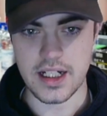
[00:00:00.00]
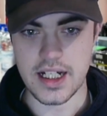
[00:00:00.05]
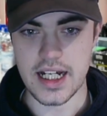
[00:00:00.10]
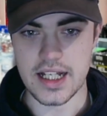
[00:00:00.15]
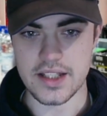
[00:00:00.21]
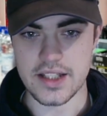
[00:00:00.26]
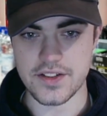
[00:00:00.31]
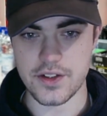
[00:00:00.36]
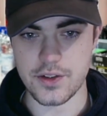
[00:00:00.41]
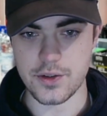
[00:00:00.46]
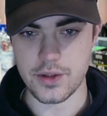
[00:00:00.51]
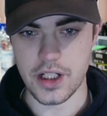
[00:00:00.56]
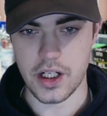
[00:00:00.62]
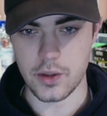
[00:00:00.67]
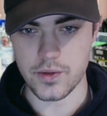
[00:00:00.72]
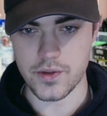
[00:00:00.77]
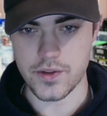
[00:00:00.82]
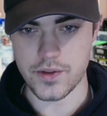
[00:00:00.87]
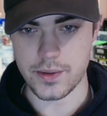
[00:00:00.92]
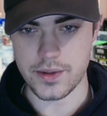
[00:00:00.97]
and 2
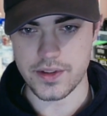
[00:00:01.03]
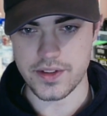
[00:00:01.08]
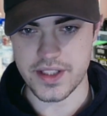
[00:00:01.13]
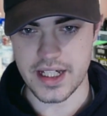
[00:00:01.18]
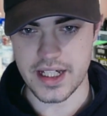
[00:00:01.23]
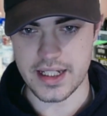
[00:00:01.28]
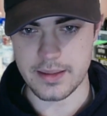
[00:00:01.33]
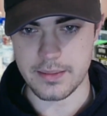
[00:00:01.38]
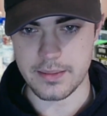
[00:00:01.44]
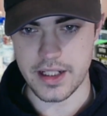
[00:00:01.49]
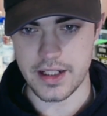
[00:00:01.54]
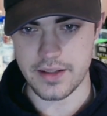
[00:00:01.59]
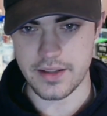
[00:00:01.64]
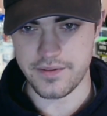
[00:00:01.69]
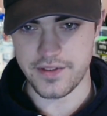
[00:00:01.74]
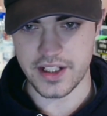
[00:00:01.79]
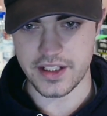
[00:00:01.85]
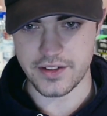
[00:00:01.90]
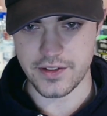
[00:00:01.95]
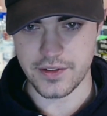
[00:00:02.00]
goals to his name. And
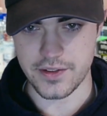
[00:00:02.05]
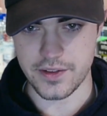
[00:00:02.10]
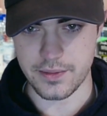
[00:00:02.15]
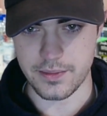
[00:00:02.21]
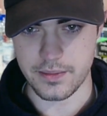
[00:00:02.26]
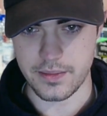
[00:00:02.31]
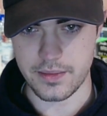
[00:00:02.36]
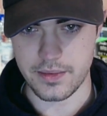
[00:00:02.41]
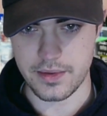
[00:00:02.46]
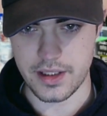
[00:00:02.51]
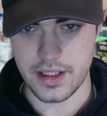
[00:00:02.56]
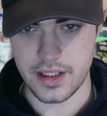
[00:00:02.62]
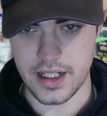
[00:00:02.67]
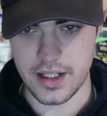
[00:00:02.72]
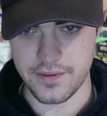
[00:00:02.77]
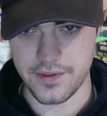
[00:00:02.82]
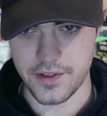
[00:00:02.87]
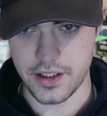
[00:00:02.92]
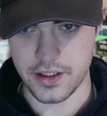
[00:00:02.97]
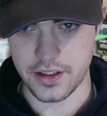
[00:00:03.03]
thanks for
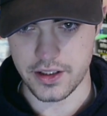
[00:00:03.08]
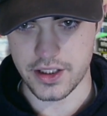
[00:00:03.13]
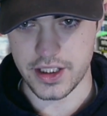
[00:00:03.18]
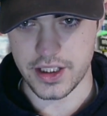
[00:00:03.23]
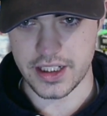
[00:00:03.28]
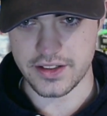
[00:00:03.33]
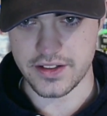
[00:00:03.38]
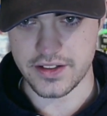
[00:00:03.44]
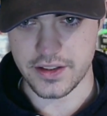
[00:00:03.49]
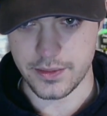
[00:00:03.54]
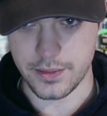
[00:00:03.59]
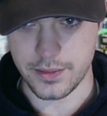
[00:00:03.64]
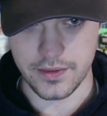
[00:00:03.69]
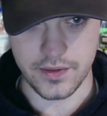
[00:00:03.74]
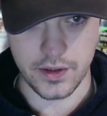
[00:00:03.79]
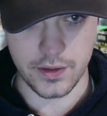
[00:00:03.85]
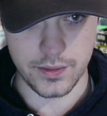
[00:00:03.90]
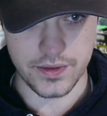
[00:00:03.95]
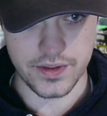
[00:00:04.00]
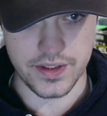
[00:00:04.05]
everyone connected with
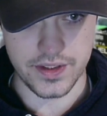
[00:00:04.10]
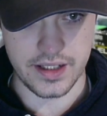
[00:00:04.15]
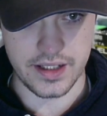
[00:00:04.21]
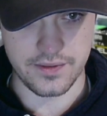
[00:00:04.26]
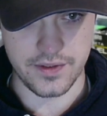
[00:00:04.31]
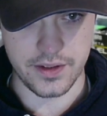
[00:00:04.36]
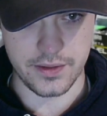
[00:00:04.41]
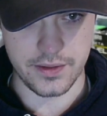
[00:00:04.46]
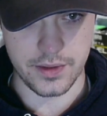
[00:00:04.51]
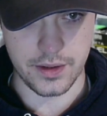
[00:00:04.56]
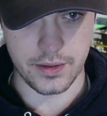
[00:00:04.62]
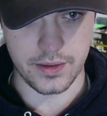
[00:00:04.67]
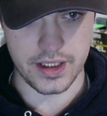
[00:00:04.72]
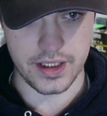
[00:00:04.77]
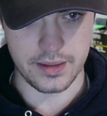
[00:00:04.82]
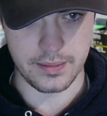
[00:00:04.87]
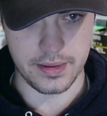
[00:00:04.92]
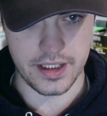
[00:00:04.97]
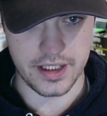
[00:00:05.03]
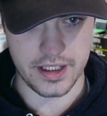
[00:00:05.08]
Luton Town for the role that
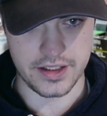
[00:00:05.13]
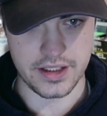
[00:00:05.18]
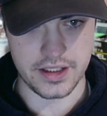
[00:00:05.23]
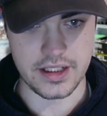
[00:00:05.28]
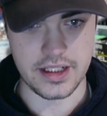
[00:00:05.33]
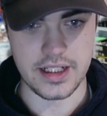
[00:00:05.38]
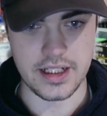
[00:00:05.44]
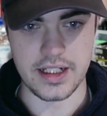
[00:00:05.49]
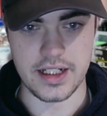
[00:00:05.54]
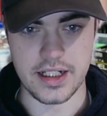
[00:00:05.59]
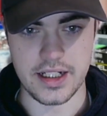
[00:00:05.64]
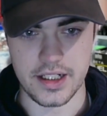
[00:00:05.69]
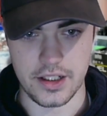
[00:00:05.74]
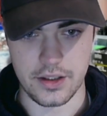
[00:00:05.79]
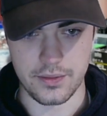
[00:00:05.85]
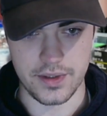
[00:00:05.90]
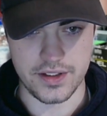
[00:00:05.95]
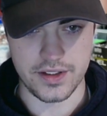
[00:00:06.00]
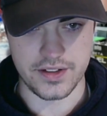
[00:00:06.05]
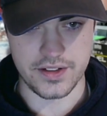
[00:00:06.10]
he played in our
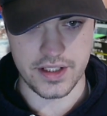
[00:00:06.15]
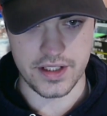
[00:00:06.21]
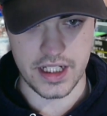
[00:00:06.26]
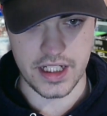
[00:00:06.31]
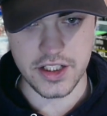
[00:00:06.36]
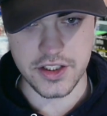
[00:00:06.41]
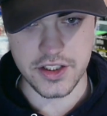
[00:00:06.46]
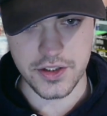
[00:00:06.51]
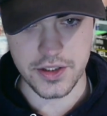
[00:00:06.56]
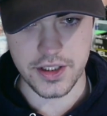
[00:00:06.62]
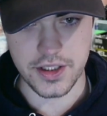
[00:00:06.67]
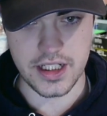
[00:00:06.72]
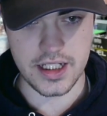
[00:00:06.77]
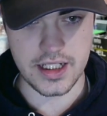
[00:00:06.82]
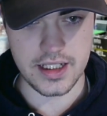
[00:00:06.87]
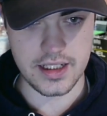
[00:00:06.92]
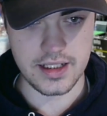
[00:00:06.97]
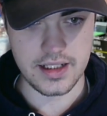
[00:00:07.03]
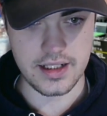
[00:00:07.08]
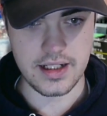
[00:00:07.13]
recent history.
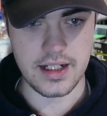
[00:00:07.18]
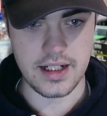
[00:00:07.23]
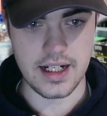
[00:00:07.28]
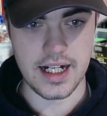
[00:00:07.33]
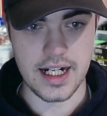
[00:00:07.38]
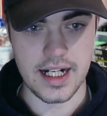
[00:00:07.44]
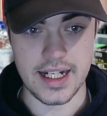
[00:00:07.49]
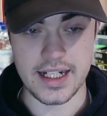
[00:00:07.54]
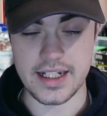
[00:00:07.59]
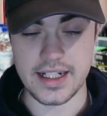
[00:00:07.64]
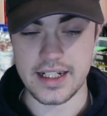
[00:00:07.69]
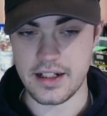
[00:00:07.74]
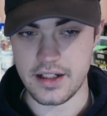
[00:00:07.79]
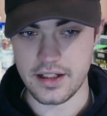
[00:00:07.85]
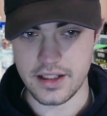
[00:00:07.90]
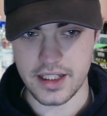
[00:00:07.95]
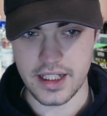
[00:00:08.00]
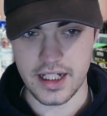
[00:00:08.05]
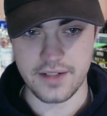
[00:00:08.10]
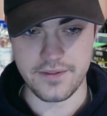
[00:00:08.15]
And then
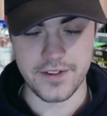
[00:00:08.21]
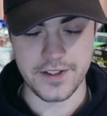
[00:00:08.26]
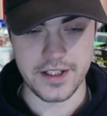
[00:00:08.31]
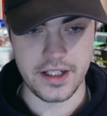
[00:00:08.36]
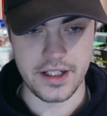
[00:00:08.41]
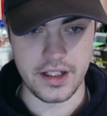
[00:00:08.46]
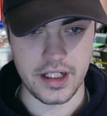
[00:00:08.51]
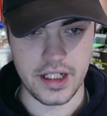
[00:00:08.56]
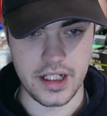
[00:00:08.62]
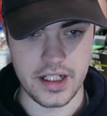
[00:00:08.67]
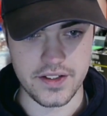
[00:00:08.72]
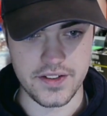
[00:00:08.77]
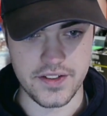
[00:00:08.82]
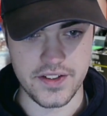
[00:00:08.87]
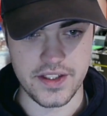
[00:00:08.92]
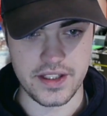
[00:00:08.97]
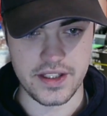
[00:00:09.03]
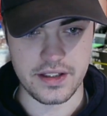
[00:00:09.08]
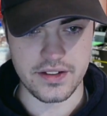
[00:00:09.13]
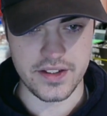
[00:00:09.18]
the other
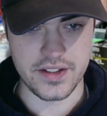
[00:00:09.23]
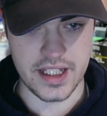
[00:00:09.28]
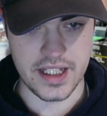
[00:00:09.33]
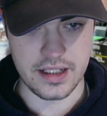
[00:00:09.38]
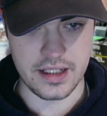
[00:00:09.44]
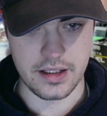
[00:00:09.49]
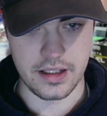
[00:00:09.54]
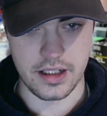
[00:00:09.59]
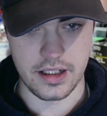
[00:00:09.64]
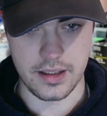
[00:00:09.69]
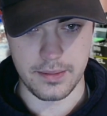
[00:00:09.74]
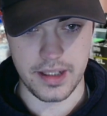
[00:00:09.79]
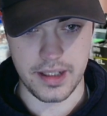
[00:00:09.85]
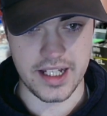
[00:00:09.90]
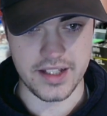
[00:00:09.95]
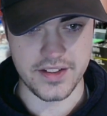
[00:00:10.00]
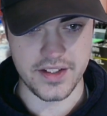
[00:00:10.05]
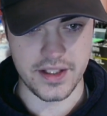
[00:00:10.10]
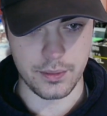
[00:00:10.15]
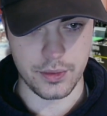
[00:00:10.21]
players that
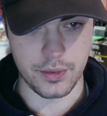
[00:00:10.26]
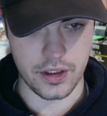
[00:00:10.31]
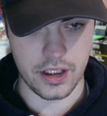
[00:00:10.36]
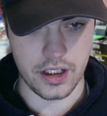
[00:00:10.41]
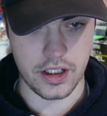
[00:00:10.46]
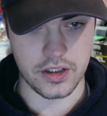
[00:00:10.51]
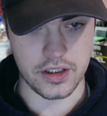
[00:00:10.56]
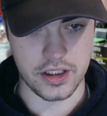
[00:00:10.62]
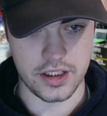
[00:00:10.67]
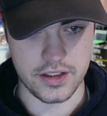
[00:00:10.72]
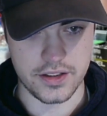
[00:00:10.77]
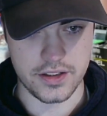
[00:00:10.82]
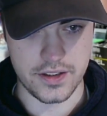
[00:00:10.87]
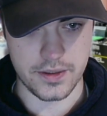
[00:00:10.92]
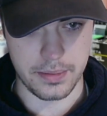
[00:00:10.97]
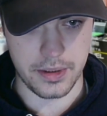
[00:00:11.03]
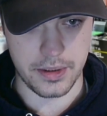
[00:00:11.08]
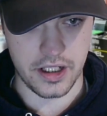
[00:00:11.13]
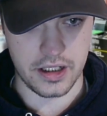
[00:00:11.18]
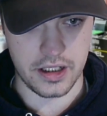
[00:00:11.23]
are going to
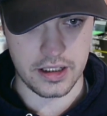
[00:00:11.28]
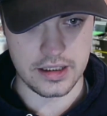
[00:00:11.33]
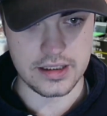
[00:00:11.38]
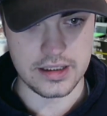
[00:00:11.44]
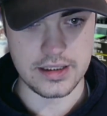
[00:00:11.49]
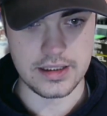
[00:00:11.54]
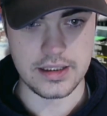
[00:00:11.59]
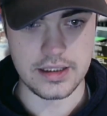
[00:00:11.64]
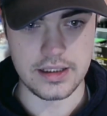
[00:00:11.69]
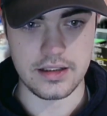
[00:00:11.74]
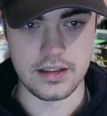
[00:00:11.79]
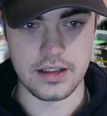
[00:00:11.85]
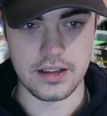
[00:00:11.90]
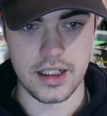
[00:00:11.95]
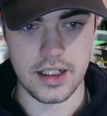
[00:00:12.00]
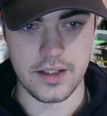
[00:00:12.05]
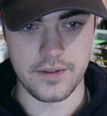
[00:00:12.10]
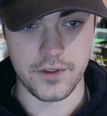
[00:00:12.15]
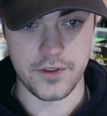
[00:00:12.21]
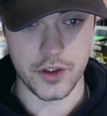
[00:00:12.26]
depart
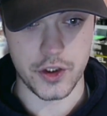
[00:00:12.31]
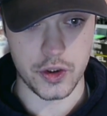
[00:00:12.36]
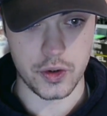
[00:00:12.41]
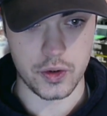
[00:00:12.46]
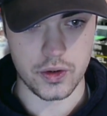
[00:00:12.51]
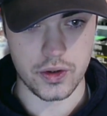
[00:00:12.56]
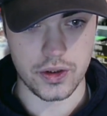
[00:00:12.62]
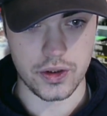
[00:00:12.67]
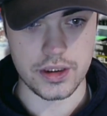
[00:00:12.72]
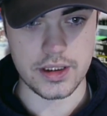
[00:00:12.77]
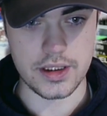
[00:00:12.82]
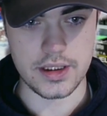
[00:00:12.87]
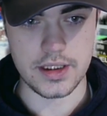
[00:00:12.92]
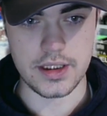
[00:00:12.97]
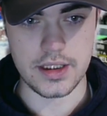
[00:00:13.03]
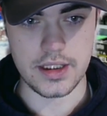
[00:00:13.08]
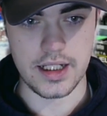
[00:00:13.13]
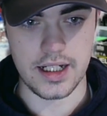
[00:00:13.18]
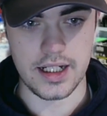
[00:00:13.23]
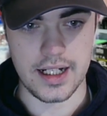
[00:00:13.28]
for sure,
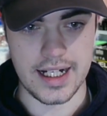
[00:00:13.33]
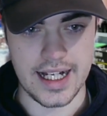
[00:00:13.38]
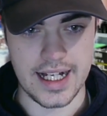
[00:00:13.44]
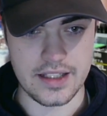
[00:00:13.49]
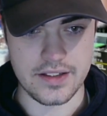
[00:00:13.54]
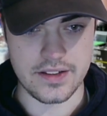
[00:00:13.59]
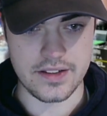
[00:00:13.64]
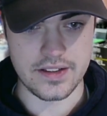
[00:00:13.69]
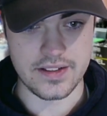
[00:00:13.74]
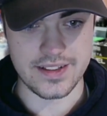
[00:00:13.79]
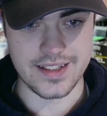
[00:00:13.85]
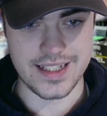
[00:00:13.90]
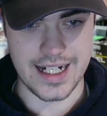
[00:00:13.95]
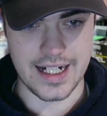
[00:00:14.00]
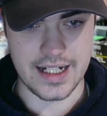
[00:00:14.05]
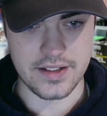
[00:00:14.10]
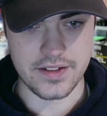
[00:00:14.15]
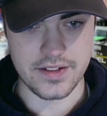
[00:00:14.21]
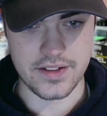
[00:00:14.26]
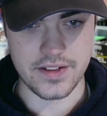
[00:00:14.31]
as it
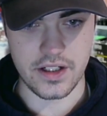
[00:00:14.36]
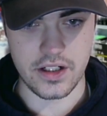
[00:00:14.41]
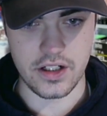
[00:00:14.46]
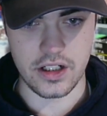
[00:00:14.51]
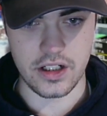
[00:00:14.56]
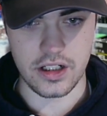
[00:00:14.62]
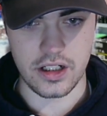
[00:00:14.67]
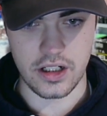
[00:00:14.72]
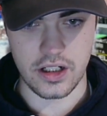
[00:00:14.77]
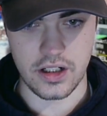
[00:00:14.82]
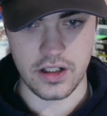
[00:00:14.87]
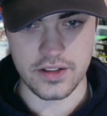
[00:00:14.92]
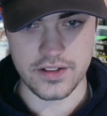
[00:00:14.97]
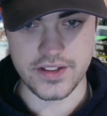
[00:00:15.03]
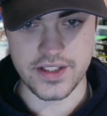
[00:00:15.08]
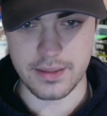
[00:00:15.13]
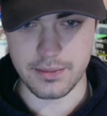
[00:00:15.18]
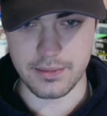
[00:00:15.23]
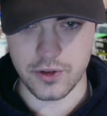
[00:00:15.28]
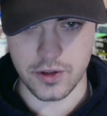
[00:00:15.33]
stands, are
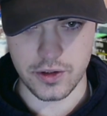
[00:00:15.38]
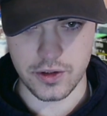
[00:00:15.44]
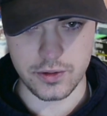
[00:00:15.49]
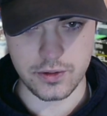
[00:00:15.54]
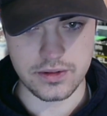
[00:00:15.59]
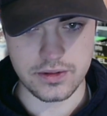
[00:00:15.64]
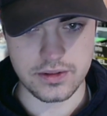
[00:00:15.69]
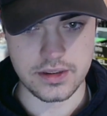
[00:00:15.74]
Tim Krul,